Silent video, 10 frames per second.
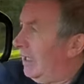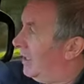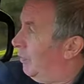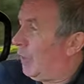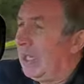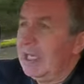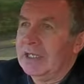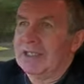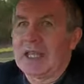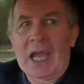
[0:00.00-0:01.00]
it
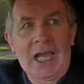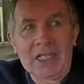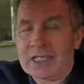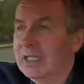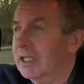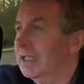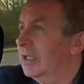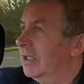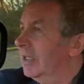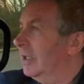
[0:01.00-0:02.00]
appears that
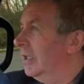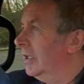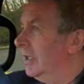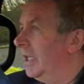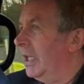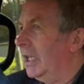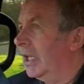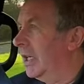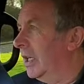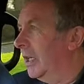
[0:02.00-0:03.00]

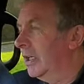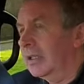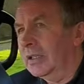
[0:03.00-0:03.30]
the